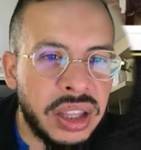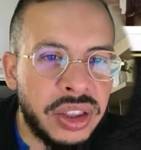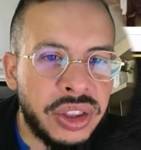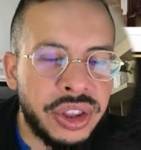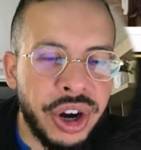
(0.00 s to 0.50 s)

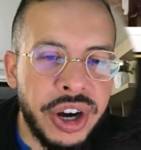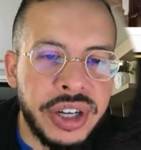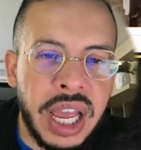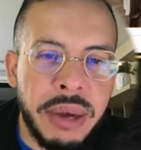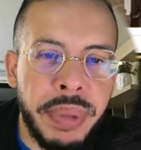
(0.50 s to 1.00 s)
Dirt
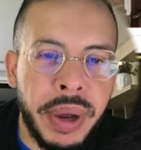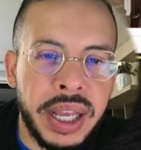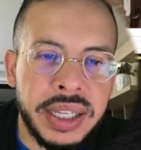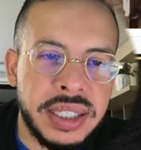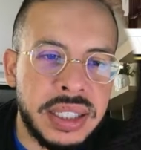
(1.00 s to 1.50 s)
at
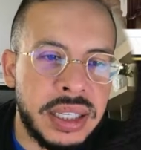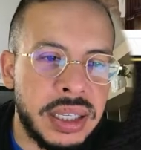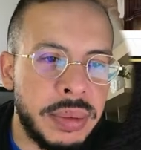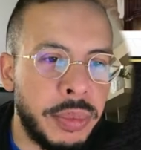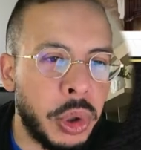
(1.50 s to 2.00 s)
best,
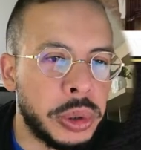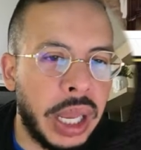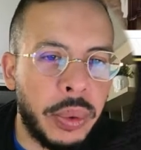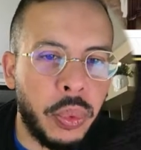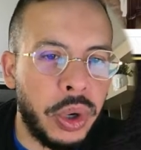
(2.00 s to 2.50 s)
mold at
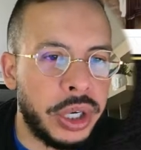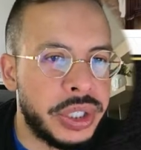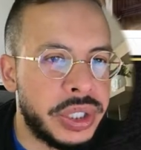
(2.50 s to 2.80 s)
worst.